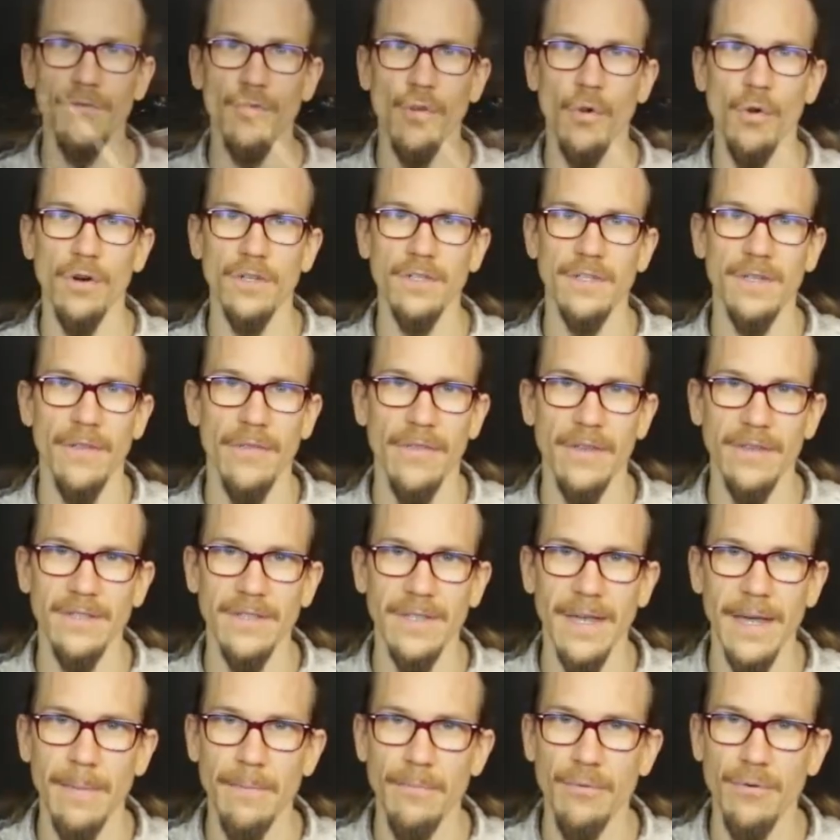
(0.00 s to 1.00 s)
of course, the
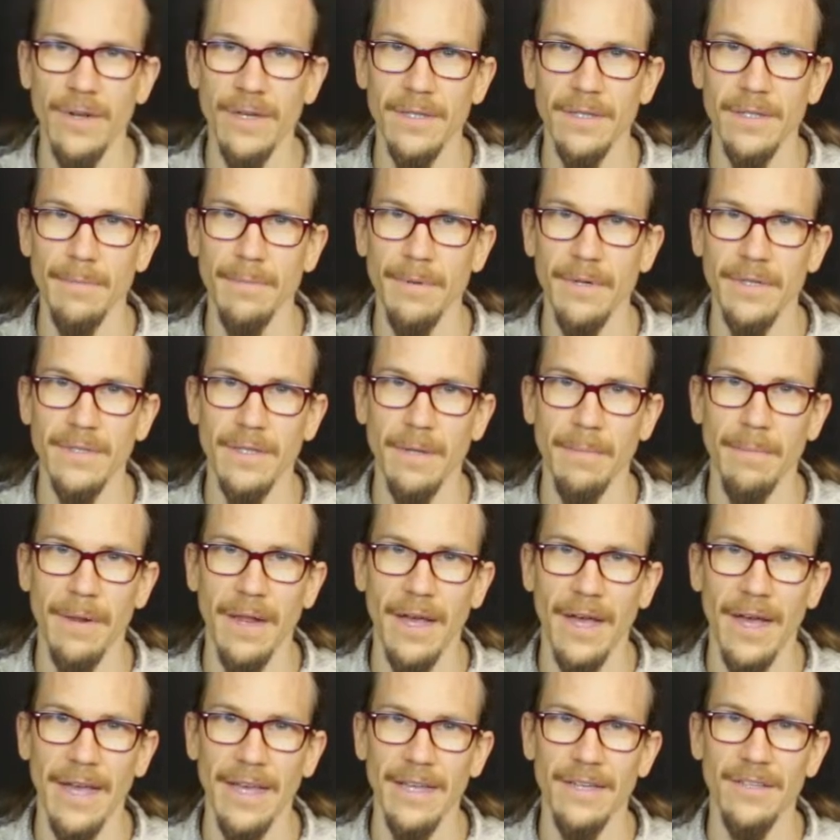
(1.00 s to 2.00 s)
same principles
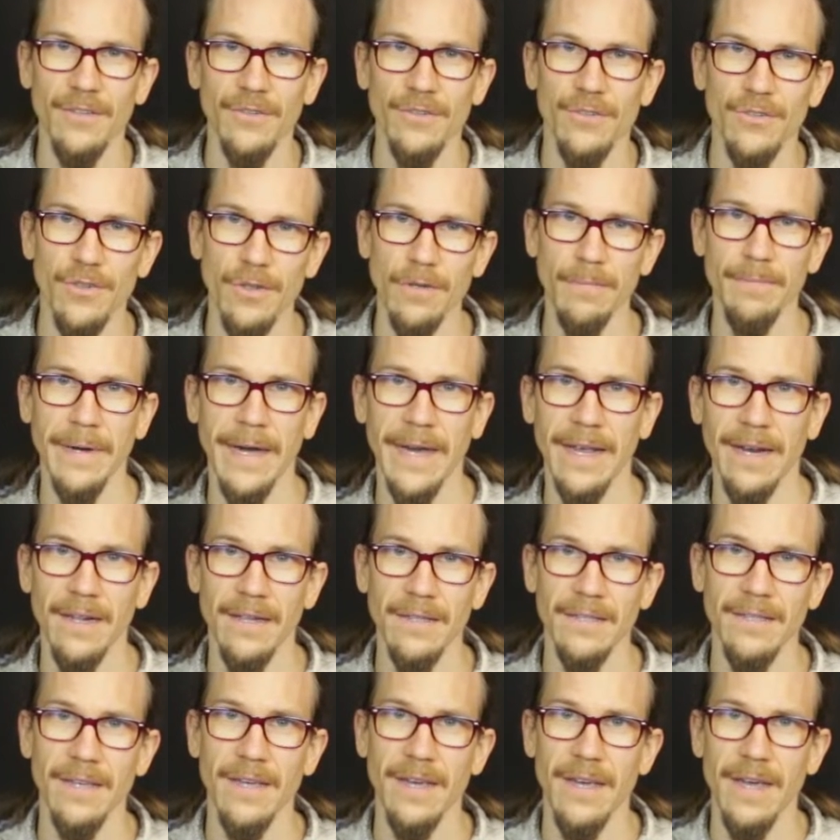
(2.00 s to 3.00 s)
apply to two
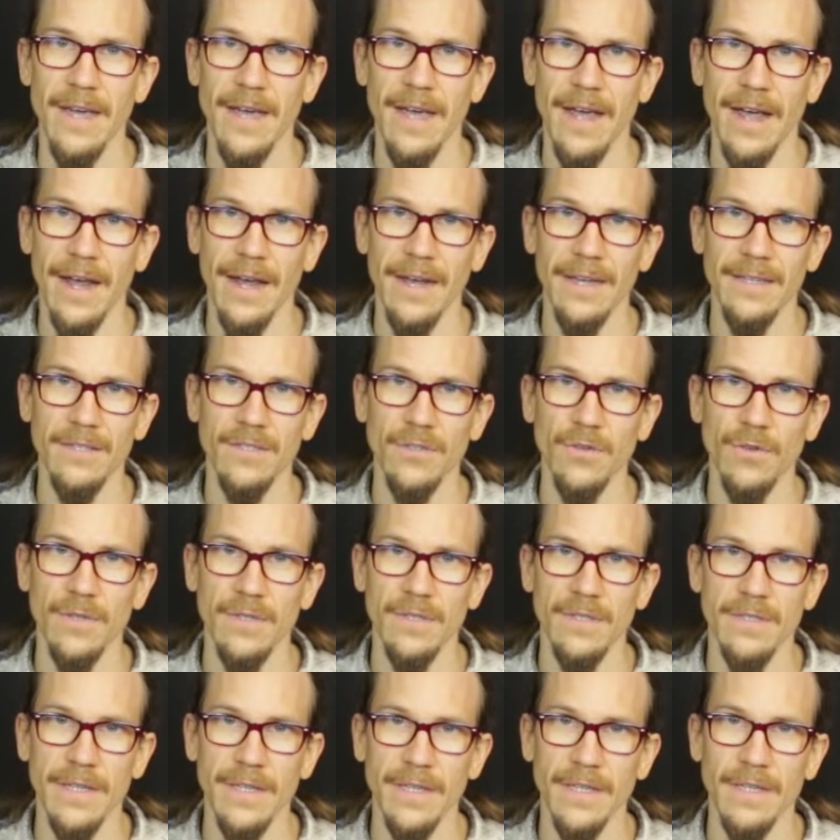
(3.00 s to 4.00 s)
pedals as to a
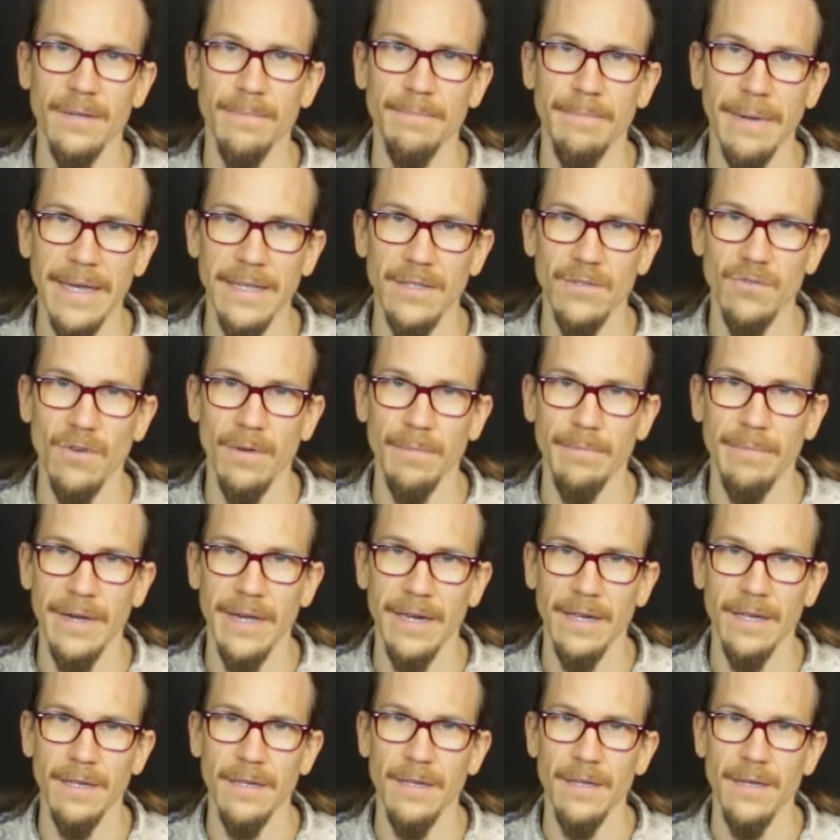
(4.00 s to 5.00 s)
single bass drum
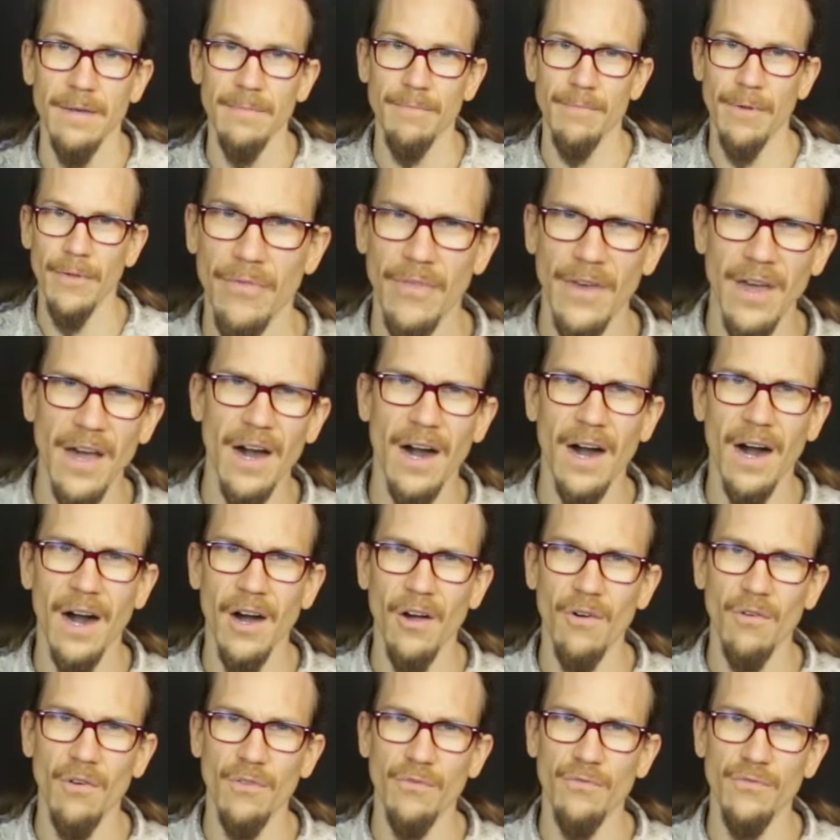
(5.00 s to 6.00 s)
pedal, but there
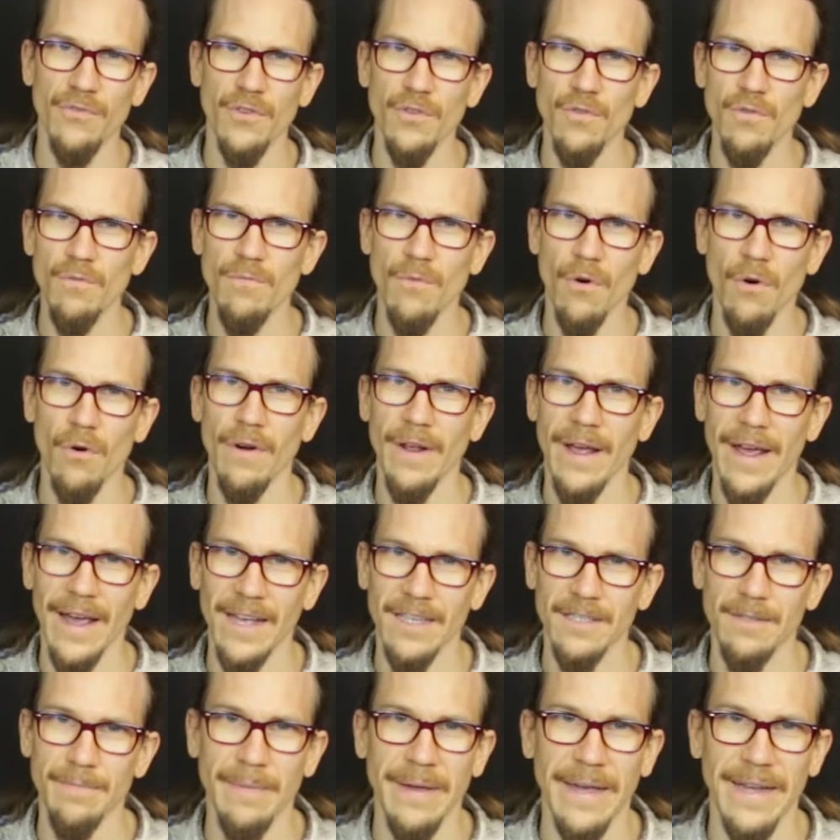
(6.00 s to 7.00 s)
are a few more
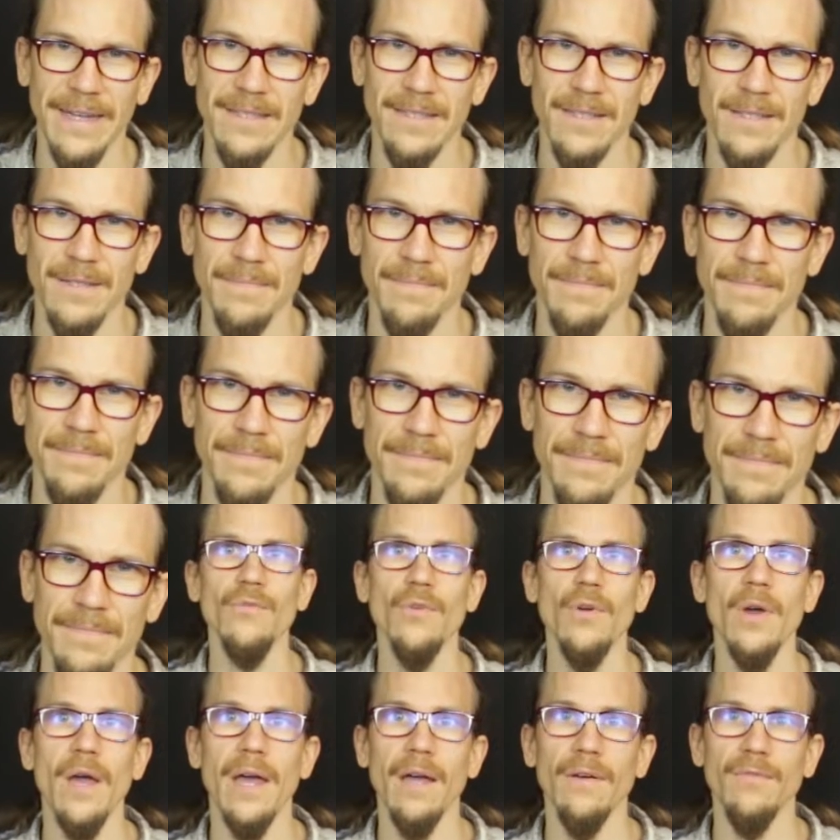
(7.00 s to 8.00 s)
aspects.
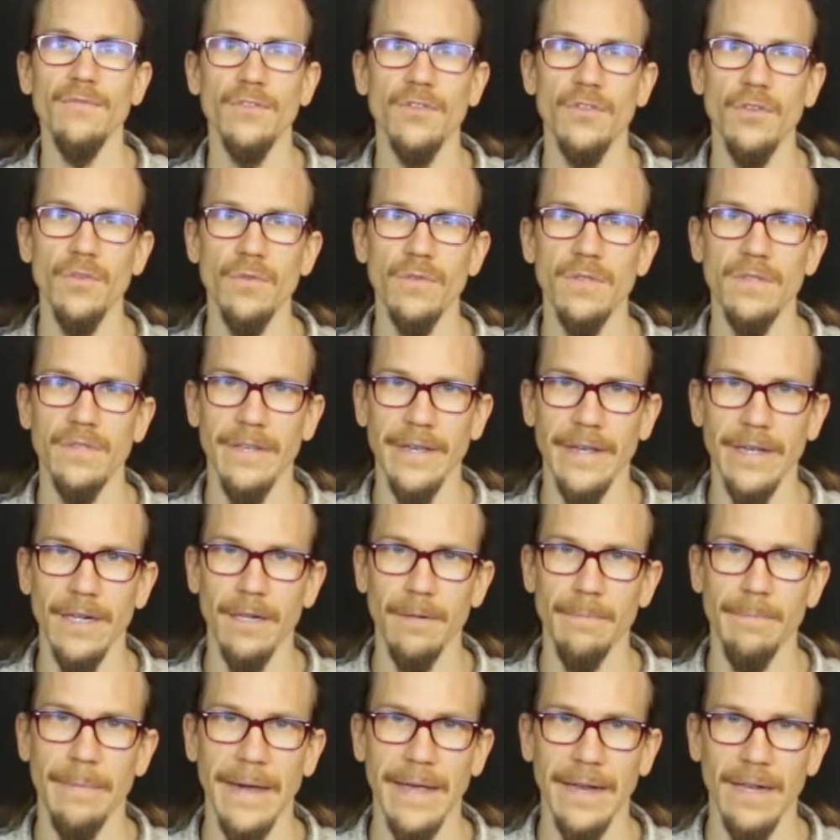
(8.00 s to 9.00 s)
If you have two
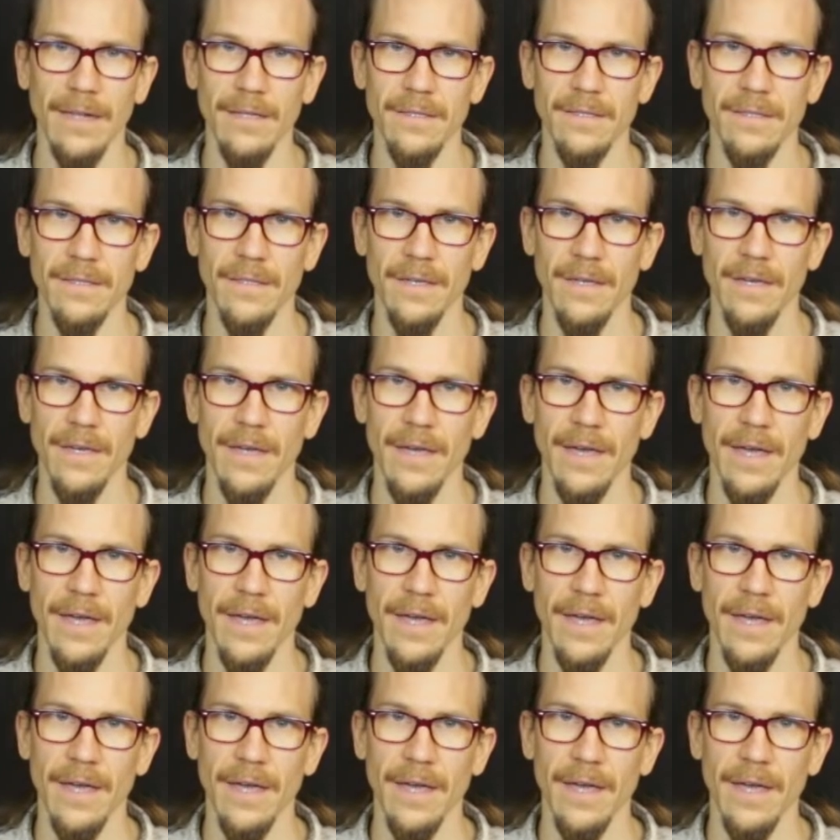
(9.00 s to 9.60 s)
single pedals